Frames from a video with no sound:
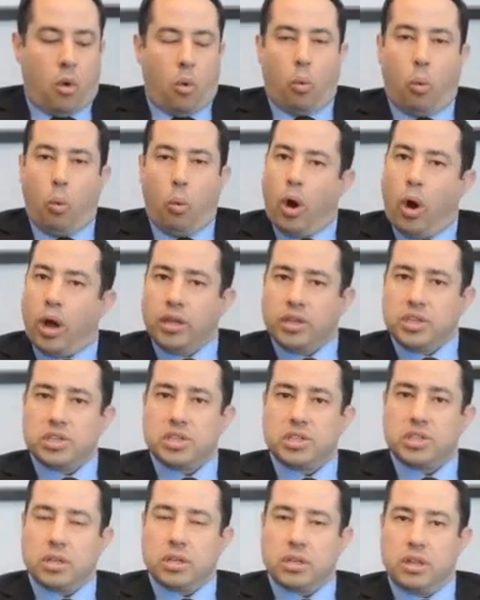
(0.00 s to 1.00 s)

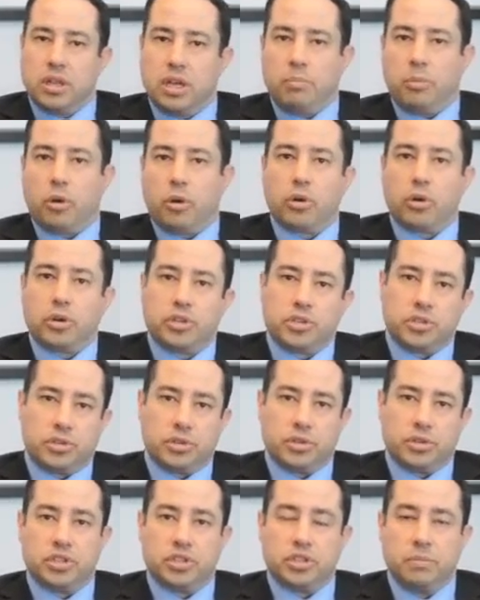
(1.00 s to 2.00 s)
Once the
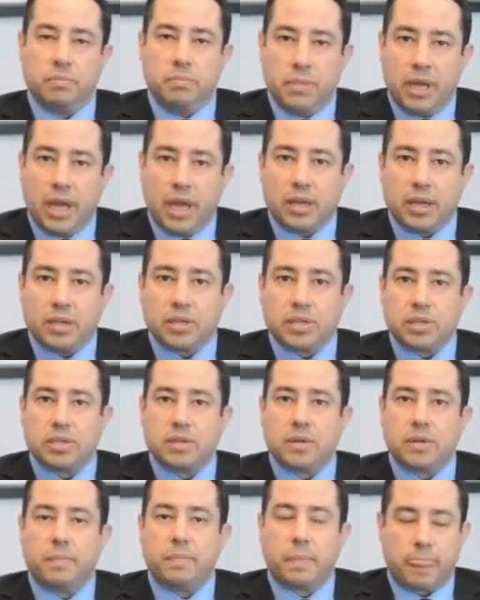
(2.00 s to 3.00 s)
purchaser
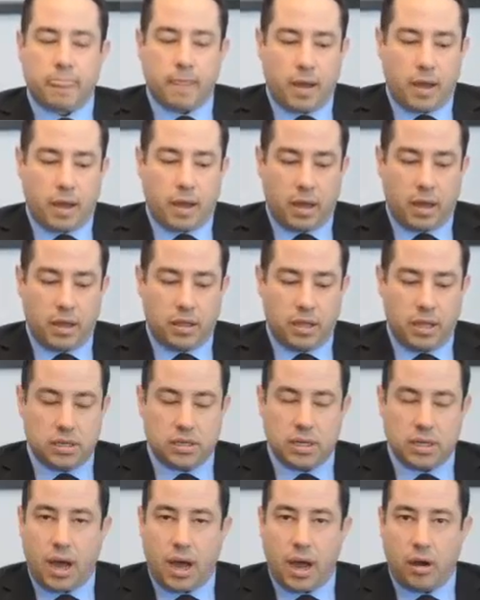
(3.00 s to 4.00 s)
submits the
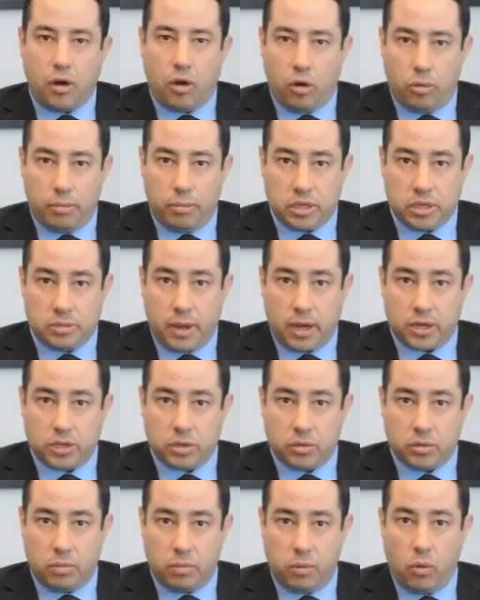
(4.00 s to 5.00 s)
entire home
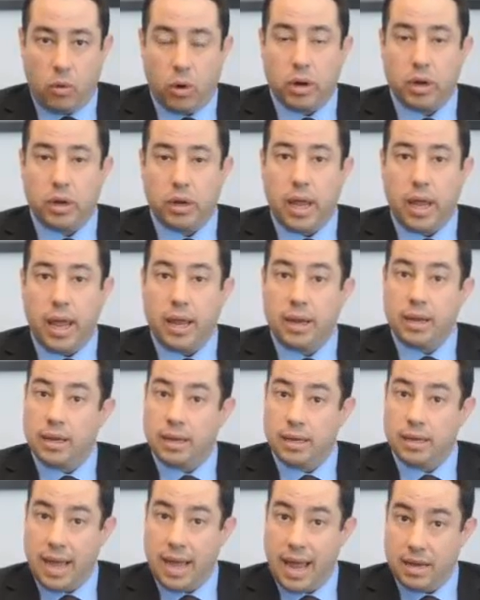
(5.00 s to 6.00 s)
inspection report and an
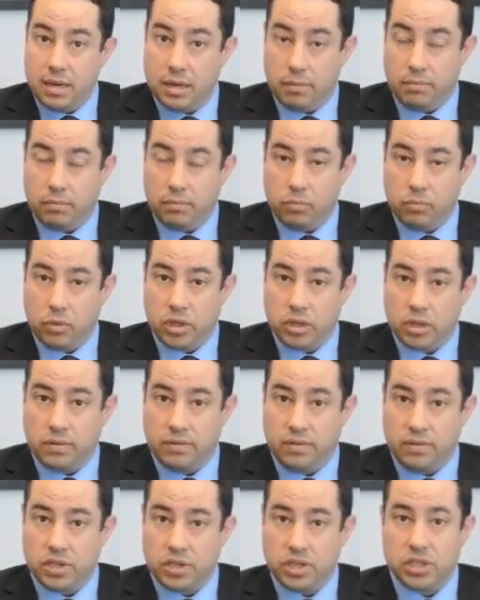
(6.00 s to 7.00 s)
addendum with the
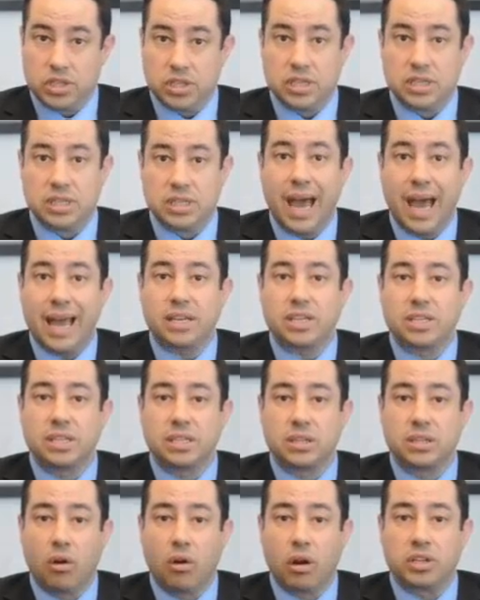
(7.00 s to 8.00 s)
deficiencies, that
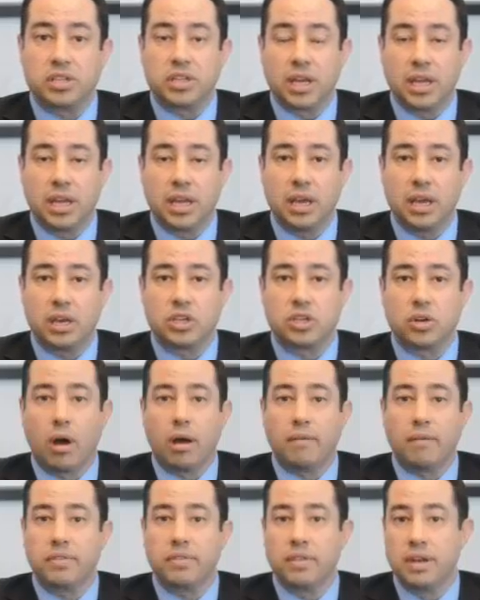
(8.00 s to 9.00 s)
starts and kicks
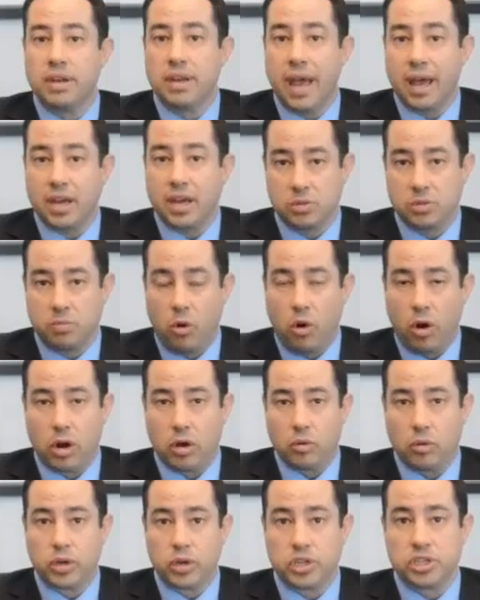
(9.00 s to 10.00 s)
off the next
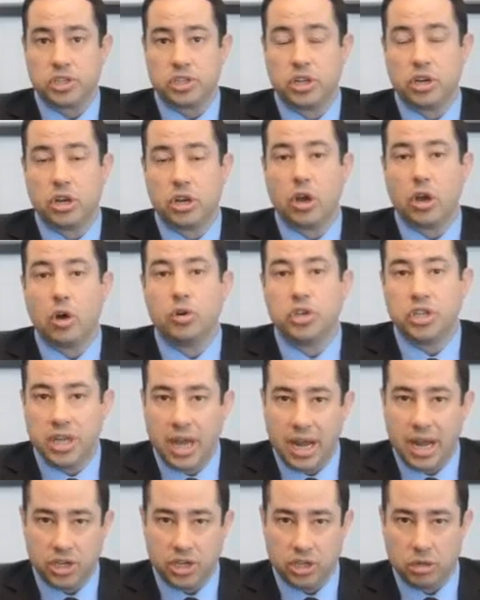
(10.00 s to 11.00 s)
part, which is the
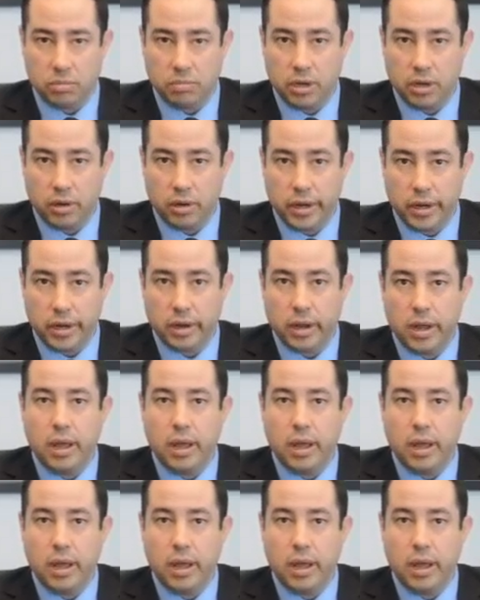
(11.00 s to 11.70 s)
negotiation period.